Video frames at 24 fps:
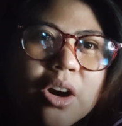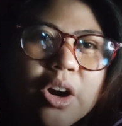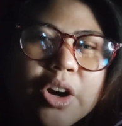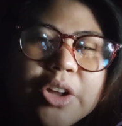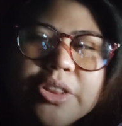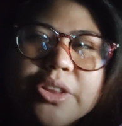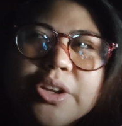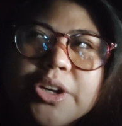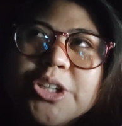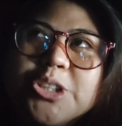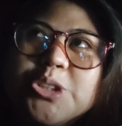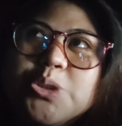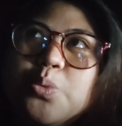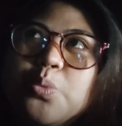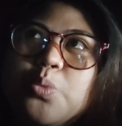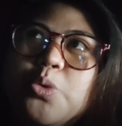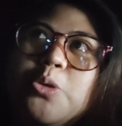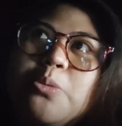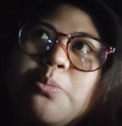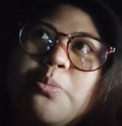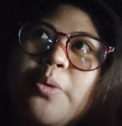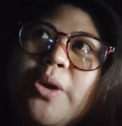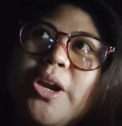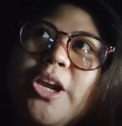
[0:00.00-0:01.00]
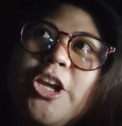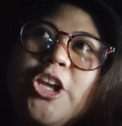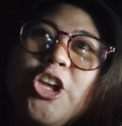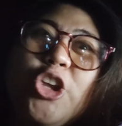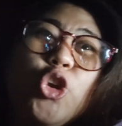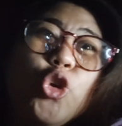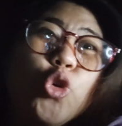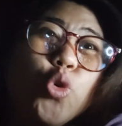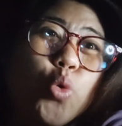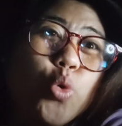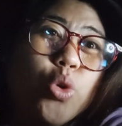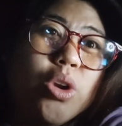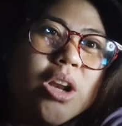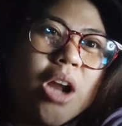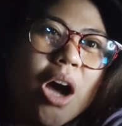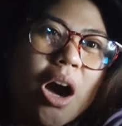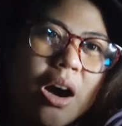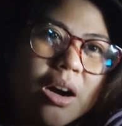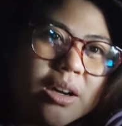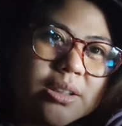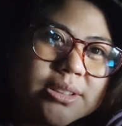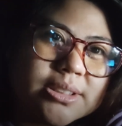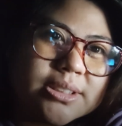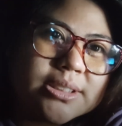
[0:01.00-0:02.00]
Others would bring U
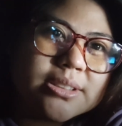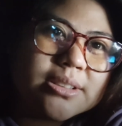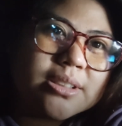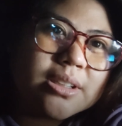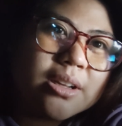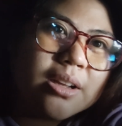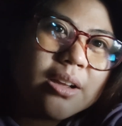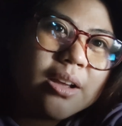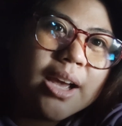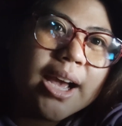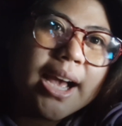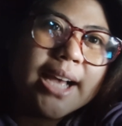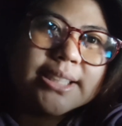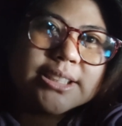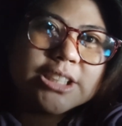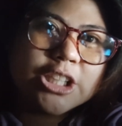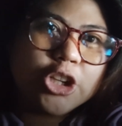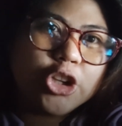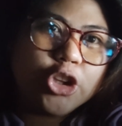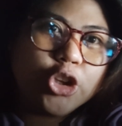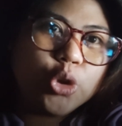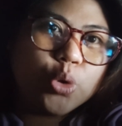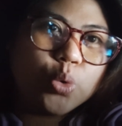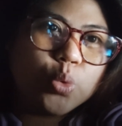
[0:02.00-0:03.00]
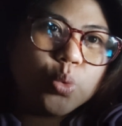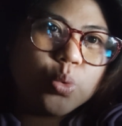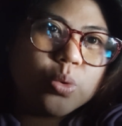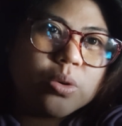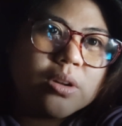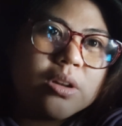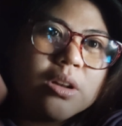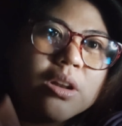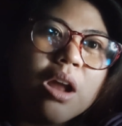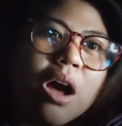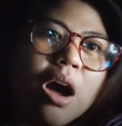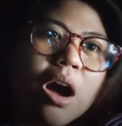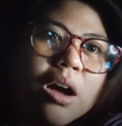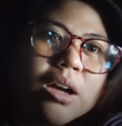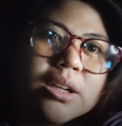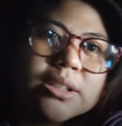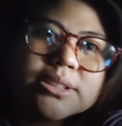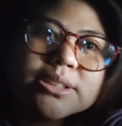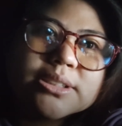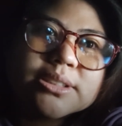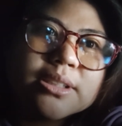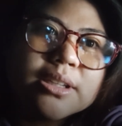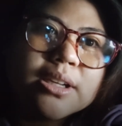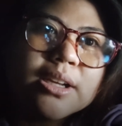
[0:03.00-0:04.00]
locks, as in U
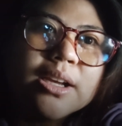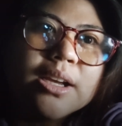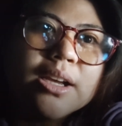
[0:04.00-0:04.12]
locks,